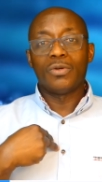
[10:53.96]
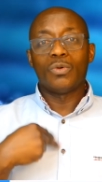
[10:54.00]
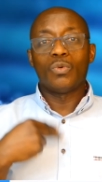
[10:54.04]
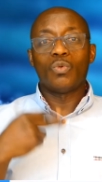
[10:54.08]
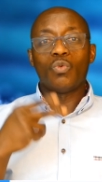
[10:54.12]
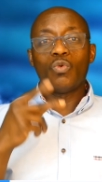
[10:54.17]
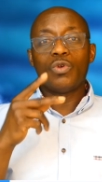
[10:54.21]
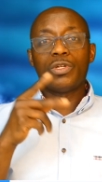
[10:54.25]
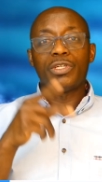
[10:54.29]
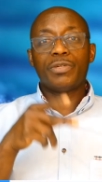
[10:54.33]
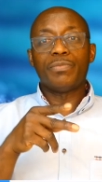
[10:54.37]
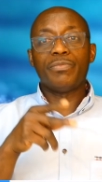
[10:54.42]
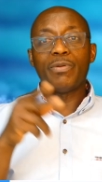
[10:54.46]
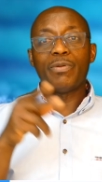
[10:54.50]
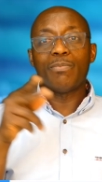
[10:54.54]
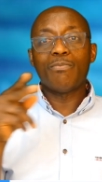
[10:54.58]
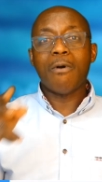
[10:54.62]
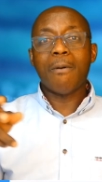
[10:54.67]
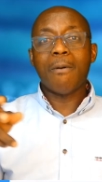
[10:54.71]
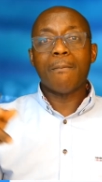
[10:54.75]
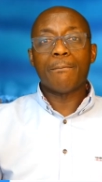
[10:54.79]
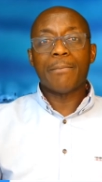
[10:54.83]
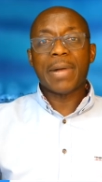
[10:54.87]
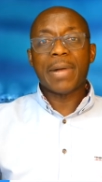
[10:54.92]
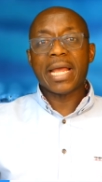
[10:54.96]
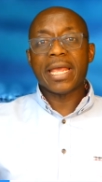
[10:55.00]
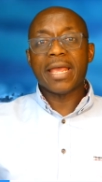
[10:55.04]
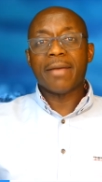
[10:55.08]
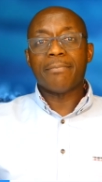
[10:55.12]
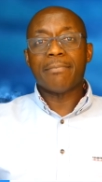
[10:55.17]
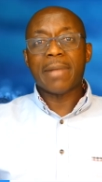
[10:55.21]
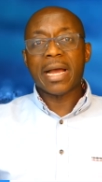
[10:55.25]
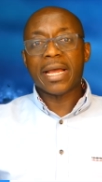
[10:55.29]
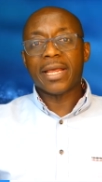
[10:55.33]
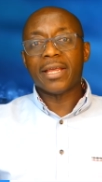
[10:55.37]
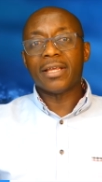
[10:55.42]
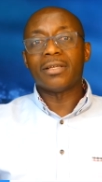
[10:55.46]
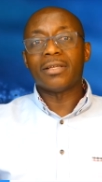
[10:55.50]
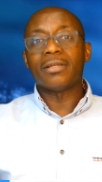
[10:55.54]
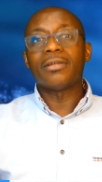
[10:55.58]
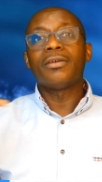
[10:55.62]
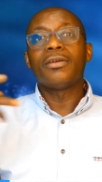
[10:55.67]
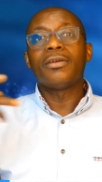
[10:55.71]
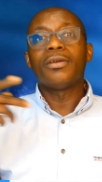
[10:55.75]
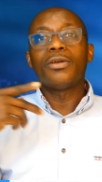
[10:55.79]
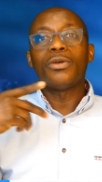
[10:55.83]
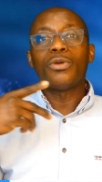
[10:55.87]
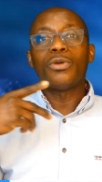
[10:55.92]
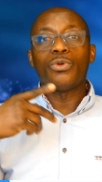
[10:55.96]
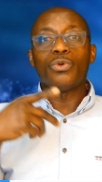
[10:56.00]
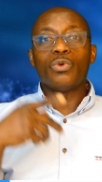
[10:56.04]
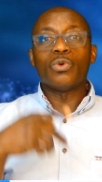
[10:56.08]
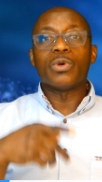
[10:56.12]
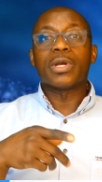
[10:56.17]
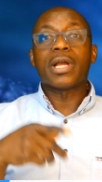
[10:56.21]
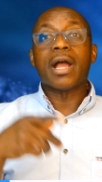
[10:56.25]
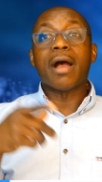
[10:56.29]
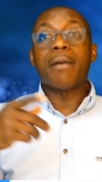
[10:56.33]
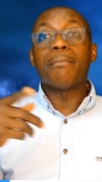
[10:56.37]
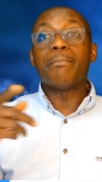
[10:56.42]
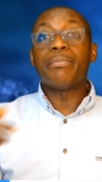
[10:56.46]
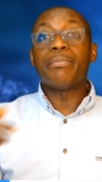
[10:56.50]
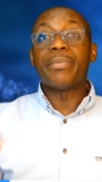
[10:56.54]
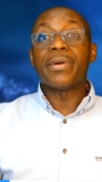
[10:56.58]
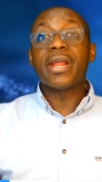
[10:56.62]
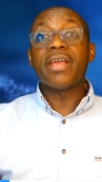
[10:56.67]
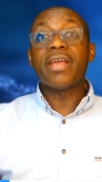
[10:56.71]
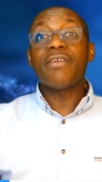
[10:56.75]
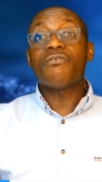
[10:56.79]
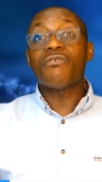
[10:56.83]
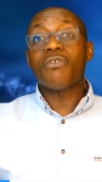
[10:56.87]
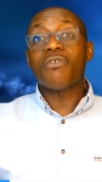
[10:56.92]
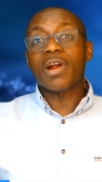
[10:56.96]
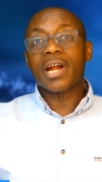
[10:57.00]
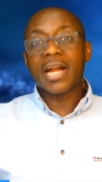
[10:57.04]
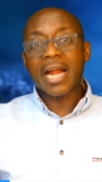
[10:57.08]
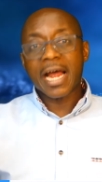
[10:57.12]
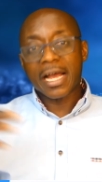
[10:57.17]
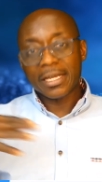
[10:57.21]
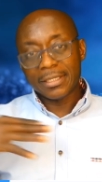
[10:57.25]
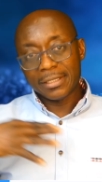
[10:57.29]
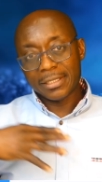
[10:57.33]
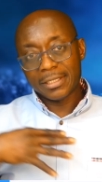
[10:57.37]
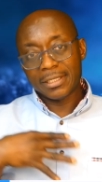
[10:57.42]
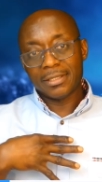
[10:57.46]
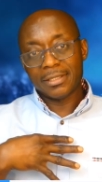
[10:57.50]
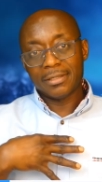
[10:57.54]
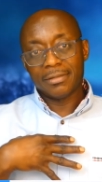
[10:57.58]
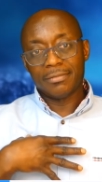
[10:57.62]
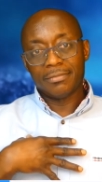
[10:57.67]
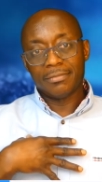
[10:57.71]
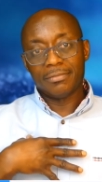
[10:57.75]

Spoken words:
Utumi bom paye mayen, you can pray for us.